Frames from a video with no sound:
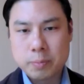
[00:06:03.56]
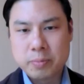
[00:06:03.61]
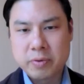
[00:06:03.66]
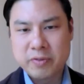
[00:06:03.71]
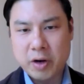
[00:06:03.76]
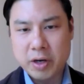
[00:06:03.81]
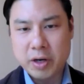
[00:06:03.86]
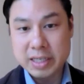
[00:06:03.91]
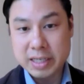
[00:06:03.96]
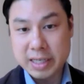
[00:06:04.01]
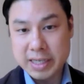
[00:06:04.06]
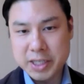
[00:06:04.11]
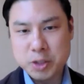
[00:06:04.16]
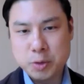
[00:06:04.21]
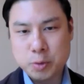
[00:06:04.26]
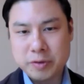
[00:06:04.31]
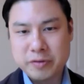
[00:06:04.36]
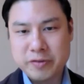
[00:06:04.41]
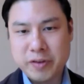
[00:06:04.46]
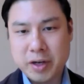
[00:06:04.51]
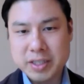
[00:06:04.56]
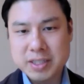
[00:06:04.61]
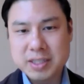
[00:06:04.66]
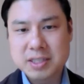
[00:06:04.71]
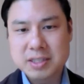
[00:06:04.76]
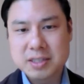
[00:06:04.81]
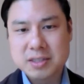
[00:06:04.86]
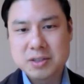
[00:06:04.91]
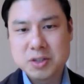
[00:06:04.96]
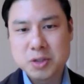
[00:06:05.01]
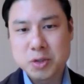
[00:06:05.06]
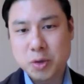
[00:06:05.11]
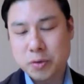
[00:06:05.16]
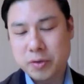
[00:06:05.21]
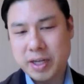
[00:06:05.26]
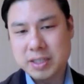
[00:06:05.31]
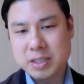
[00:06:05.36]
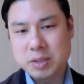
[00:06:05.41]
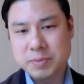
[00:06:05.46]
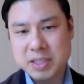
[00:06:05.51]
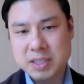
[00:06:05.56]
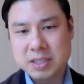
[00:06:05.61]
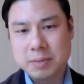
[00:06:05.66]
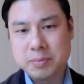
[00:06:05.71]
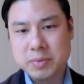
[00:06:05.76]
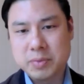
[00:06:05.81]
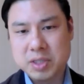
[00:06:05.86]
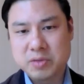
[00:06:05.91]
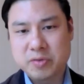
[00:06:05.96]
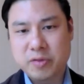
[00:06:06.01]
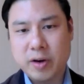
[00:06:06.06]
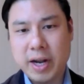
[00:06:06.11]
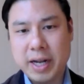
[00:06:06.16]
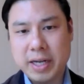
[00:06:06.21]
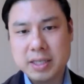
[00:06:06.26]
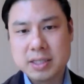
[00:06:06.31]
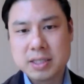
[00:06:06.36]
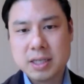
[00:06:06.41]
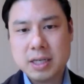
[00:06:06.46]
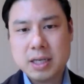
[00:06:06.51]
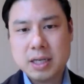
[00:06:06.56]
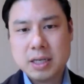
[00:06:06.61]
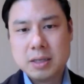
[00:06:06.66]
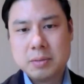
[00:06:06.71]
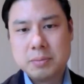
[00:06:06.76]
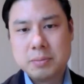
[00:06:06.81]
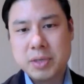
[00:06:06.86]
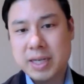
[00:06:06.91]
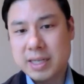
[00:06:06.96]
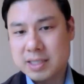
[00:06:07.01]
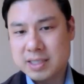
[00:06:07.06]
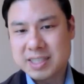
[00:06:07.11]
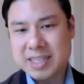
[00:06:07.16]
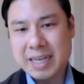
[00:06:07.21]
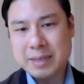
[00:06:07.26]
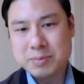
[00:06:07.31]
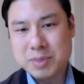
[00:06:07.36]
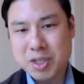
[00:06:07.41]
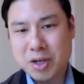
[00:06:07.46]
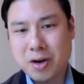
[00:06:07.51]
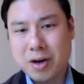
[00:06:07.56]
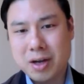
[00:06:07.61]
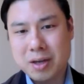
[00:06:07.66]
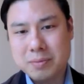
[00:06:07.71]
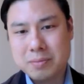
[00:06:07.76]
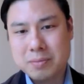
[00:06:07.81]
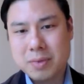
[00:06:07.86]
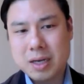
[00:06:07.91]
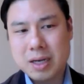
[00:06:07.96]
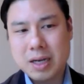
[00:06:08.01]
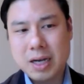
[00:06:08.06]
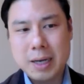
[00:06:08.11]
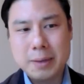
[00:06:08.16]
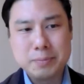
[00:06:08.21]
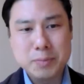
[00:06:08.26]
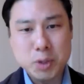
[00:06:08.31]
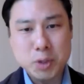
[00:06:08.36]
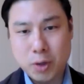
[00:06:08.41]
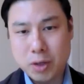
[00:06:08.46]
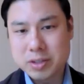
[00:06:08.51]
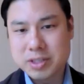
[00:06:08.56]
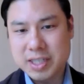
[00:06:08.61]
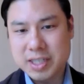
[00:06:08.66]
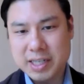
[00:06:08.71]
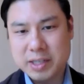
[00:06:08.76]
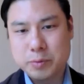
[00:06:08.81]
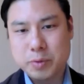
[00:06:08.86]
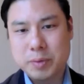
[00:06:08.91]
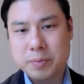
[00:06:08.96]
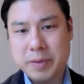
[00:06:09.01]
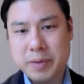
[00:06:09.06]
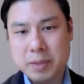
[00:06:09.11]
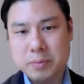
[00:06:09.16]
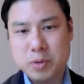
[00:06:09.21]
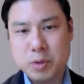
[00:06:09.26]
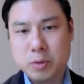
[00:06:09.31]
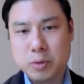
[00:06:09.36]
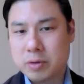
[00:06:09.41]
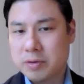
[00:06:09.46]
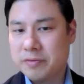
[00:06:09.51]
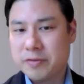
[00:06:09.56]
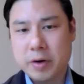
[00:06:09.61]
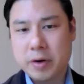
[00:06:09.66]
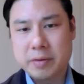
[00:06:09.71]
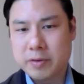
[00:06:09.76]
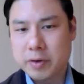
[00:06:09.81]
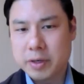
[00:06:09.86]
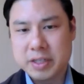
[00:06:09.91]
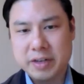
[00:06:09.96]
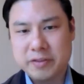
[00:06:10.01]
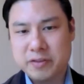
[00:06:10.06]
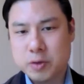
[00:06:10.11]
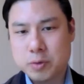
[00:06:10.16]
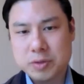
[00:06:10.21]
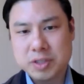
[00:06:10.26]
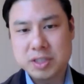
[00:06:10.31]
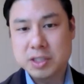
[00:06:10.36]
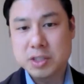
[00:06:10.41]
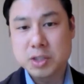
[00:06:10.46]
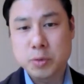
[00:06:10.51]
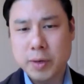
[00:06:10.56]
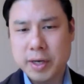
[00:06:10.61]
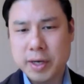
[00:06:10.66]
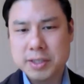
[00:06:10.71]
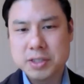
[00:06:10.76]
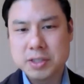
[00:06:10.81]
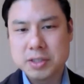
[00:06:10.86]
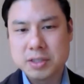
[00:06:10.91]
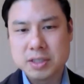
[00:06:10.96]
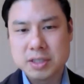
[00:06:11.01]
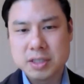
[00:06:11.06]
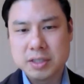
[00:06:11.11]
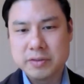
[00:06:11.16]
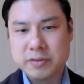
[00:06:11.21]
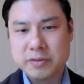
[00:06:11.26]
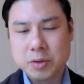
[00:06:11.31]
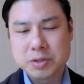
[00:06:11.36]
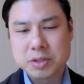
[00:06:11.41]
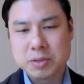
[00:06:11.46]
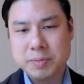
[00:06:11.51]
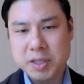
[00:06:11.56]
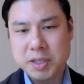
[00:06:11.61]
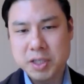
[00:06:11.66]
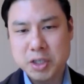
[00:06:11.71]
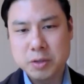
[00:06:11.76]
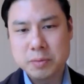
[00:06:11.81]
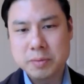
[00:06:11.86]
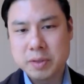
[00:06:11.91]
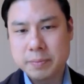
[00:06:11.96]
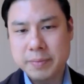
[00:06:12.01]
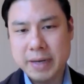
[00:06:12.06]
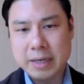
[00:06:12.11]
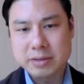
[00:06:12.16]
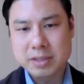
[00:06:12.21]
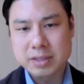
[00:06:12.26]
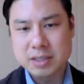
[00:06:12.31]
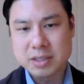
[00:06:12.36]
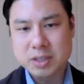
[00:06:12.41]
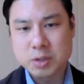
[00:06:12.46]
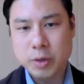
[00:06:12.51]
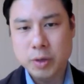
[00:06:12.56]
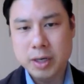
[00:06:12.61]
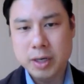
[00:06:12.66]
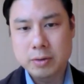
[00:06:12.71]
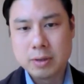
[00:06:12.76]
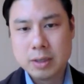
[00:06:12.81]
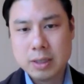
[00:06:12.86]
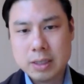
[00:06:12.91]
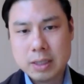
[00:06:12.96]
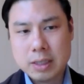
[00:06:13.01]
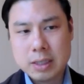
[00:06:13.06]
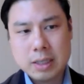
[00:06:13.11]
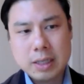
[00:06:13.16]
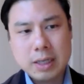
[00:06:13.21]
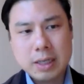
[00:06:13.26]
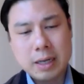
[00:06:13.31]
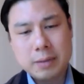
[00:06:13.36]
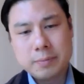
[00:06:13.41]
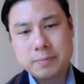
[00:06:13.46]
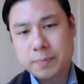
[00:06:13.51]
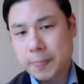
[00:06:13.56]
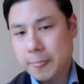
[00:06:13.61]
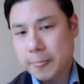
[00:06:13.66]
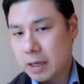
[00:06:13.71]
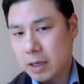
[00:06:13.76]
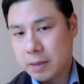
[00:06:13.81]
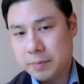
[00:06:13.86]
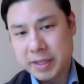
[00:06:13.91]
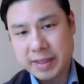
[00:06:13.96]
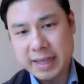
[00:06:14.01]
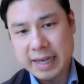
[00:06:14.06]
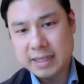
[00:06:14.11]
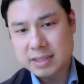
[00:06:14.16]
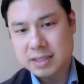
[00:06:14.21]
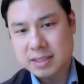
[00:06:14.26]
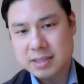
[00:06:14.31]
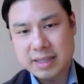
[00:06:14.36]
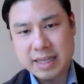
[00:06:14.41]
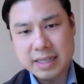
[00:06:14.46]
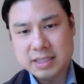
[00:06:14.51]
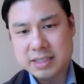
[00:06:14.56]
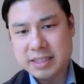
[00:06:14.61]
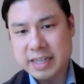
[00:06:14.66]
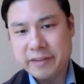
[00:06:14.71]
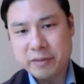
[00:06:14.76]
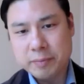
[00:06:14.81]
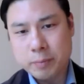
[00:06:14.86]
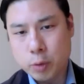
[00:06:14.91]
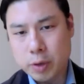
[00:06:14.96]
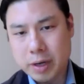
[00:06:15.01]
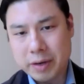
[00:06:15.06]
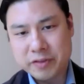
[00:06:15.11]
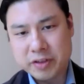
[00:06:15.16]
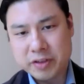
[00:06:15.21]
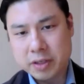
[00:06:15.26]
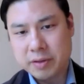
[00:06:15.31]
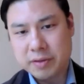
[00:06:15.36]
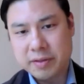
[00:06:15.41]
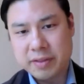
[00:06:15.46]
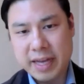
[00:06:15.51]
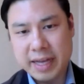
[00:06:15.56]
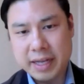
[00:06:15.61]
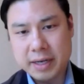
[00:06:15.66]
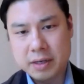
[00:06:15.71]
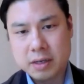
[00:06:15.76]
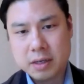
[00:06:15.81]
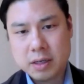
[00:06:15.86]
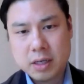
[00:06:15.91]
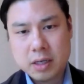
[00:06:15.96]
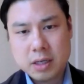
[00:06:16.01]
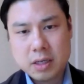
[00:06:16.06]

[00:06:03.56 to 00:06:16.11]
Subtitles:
providing legal advice. You're not there to be somebody's friend, but at the same time you are dealing with people who are in very, very difficult situations, and you've got to be human about it as well. I mean, that's never more evident than